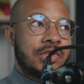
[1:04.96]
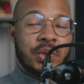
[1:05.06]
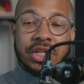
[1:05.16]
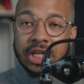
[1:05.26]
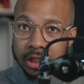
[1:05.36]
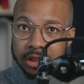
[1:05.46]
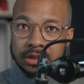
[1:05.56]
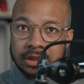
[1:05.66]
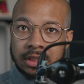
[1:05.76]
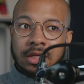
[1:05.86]
to a
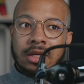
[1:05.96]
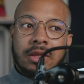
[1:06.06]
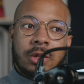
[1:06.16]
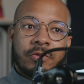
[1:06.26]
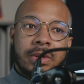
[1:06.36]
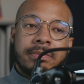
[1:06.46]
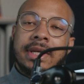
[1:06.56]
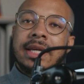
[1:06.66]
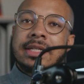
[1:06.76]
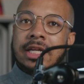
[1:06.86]
year, there have been
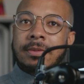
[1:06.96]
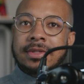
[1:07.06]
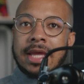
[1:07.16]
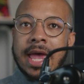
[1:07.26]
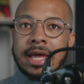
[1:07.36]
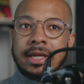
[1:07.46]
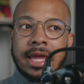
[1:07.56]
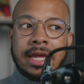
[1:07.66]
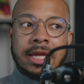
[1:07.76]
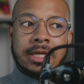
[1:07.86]
many attempts at
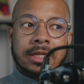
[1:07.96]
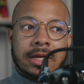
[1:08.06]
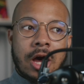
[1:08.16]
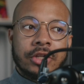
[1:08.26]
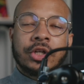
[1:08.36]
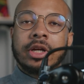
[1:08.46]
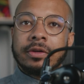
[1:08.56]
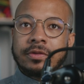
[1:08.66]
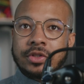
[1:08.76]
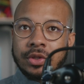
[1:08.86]
a
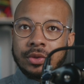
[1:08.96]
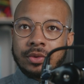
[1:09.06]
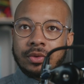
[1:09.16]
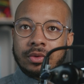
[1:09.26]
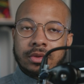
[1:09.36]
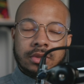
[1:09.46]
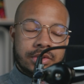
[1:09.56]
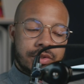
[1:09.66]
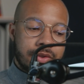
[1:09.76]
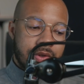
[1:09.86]
alternative to
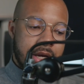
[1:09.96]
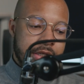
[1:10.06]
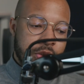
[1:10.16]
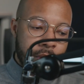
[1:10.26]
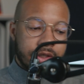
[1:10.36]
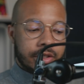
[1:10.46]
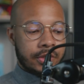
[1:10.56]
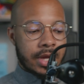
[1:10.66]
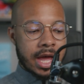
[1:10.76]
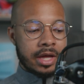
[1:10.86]
Twitter.
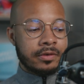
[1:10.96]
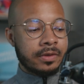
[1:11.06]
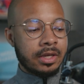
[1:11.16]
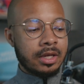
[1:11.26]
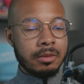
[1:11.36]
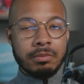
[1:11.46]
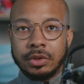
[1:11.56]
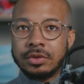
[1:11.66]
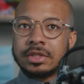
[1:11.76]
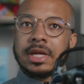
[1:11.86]
You have
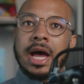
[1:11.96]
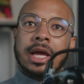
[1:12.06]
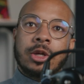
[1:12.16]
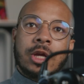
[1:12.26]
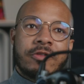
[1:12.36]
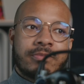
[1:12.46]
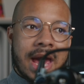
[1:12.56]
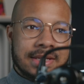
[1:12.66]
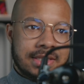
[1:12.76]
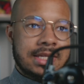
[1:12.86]
BlueSky, you have
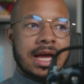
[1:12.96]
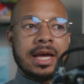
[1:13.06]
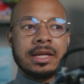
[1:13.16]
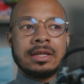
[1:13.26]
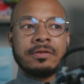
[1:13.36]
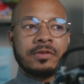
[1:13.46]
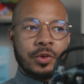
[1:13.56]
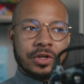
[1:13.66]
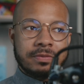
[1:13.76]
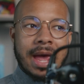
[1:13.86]
Mastodon, and of
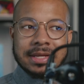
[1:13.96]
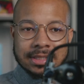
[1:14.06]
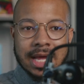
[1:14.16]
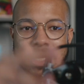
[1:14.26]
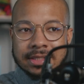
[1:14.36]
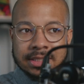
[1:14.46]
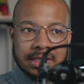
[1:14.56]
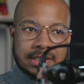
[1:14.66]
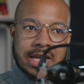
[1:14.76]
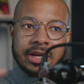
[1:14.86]
course Mastodon's
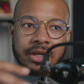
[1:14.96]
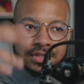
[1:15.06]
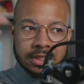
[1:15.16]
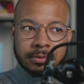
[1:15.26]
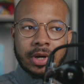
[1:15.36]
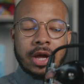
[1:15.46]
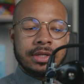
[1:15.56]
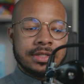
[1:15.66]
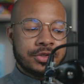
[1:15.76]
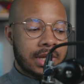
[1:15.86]
the entire ecosystem
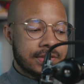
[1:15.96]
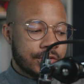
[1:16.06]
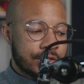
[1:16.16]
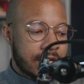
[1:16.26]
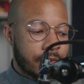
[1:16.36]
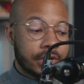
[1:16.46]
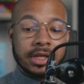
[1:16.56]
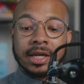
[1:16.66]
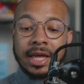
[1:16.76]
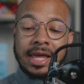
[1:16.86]
around decentralized social
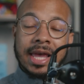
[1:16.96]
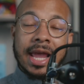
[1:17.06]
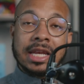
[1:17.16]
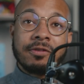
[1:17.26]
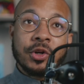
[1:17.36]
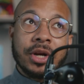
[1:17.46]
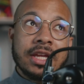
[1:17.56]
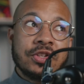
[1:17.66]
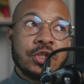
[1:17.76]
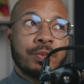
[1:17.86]
networking. And if you're
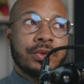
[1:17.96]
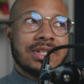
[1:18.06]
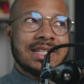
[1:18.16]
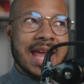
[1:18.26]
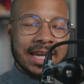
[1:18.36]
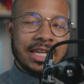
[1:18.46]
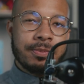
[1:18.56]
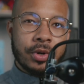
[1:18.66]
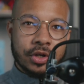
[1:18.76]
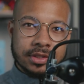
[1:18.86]
a super
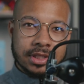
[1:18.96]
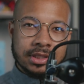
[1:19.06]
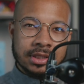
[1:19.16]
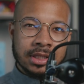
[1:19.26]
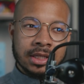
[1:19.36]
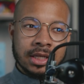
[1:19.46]
techie person,